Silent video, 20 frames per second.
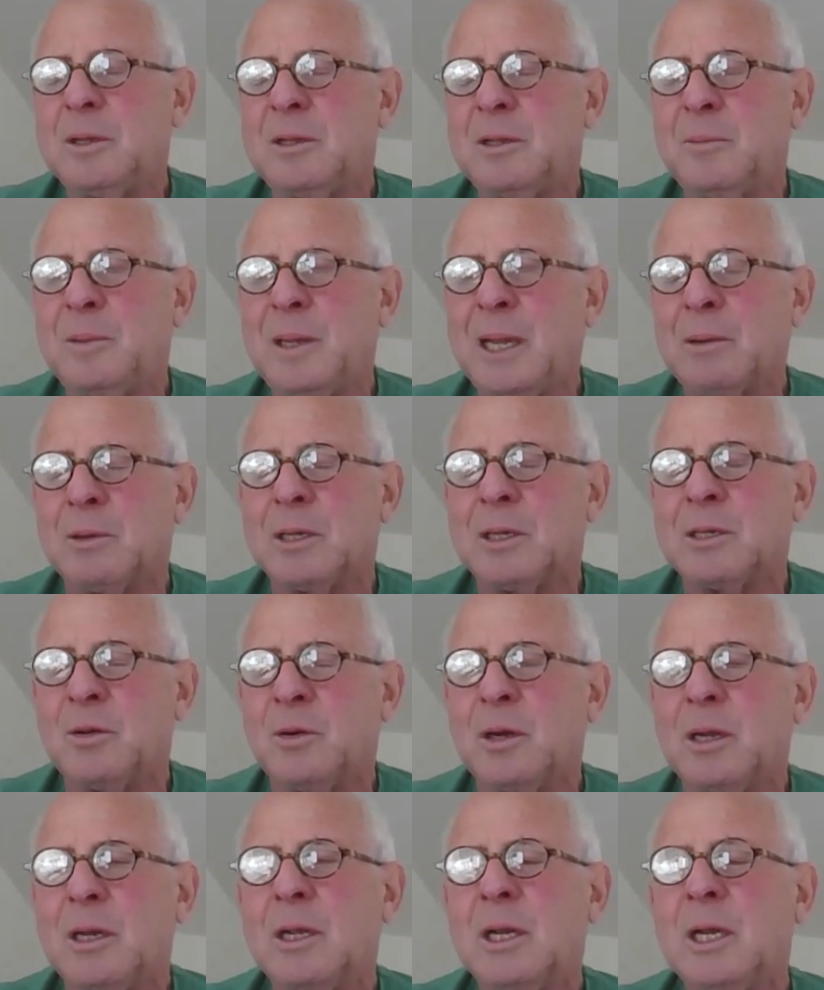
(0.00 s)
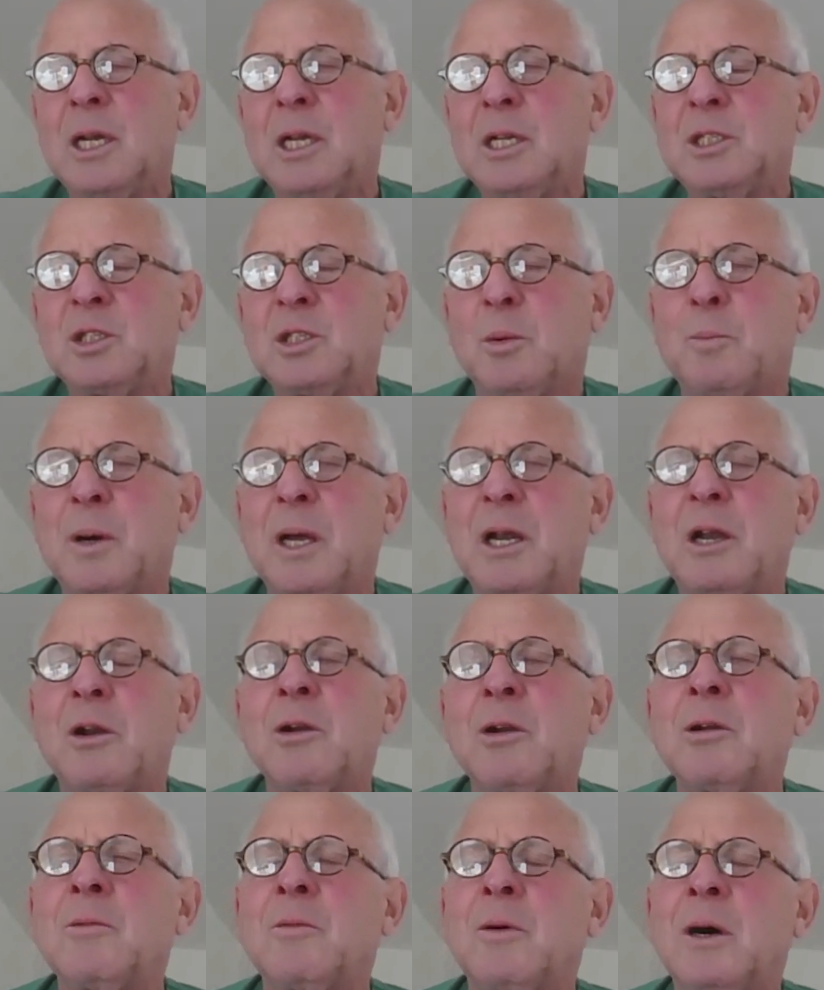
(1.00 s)
to be able to do it. So, but
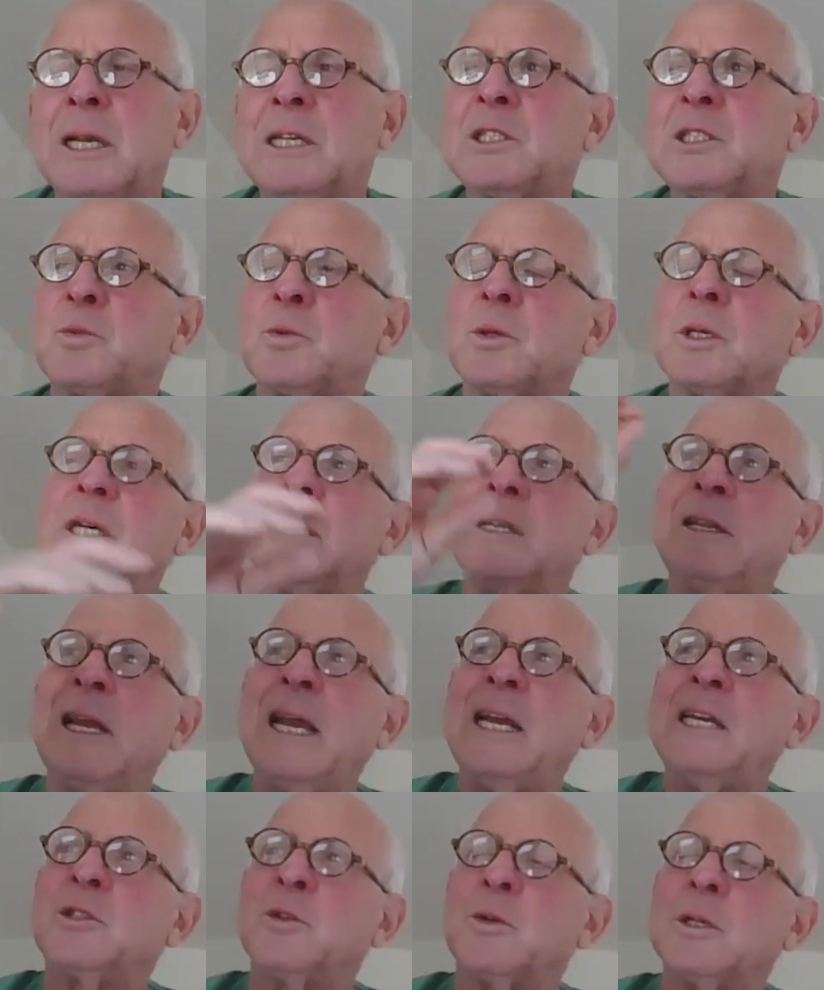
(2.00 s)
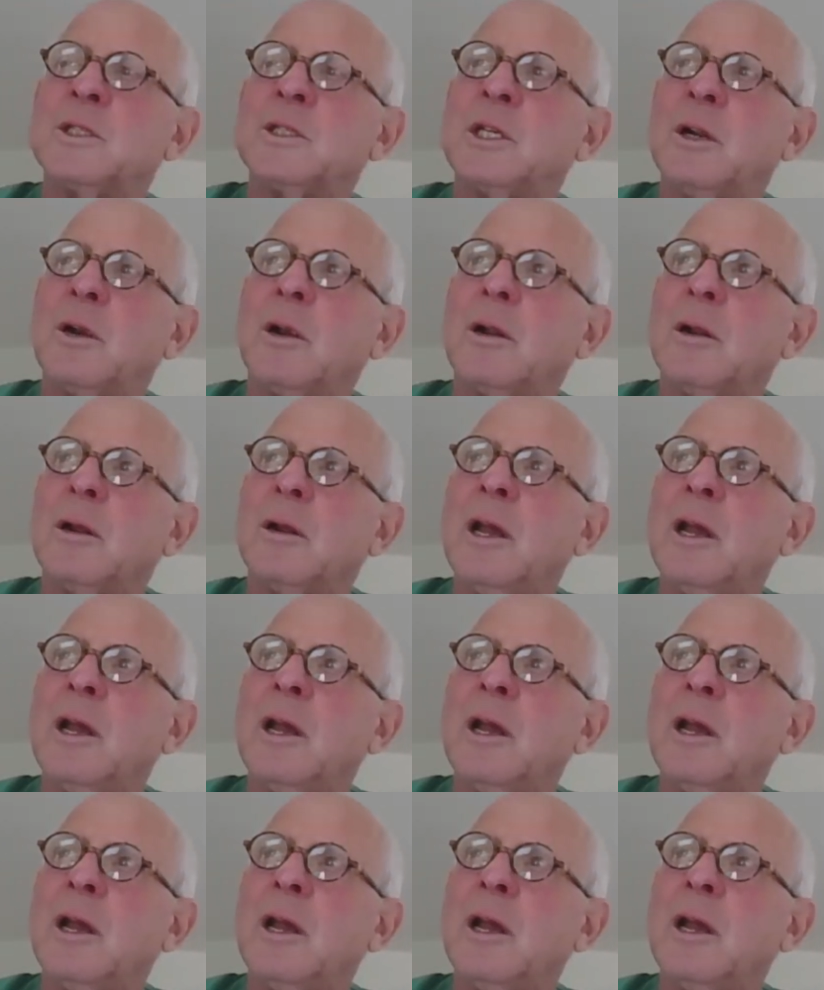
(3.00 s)
Erdogan is really dangerous here,